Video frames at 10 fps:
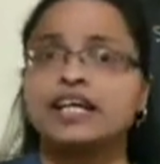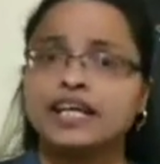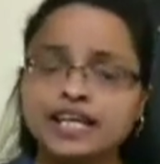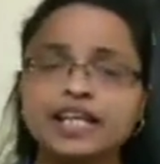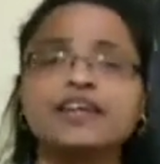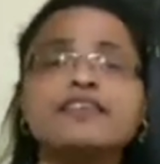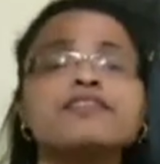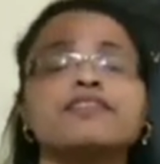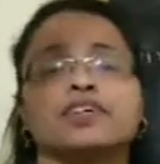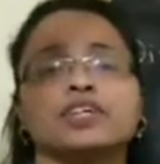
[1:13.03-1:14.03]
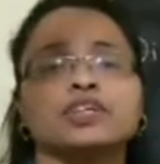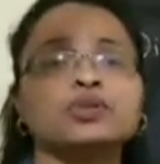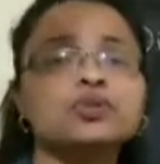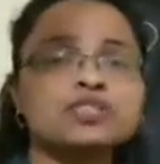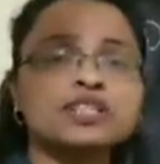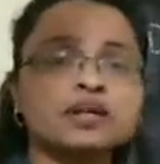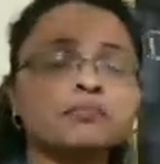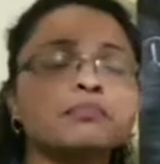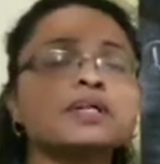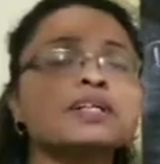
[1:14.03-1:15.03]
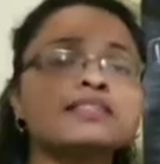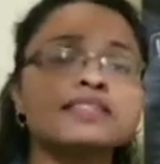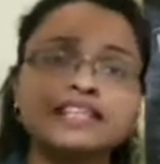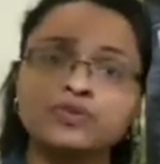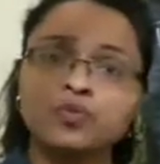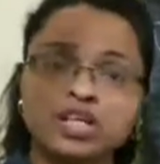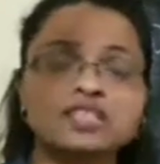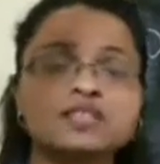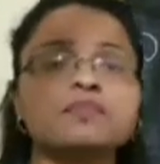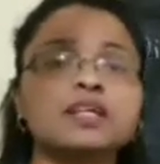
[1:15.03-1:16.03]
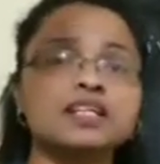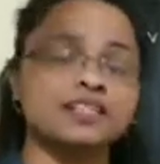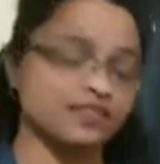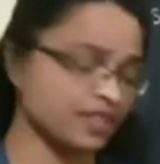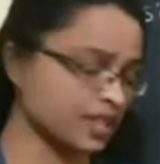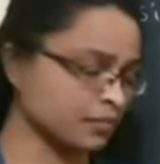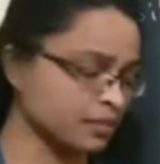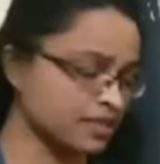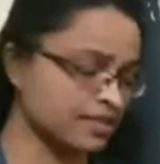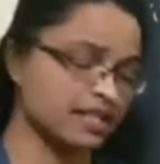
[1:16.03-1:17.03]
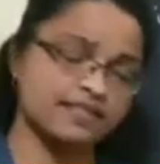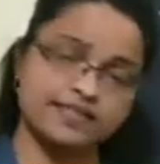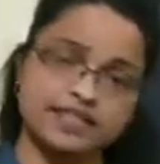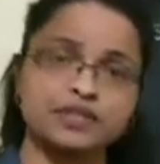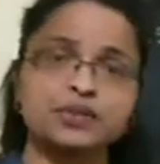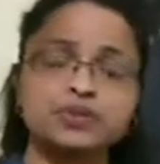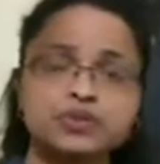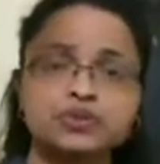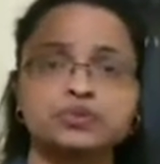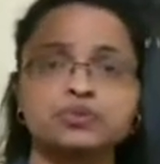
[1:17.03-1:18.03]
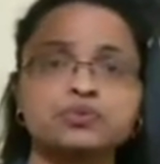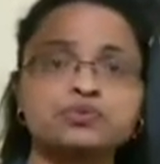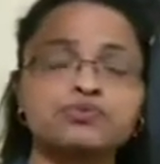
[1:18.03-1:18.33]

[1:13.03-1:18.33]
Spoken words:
if those numbers in the ones place, if the numbers are 0, 2,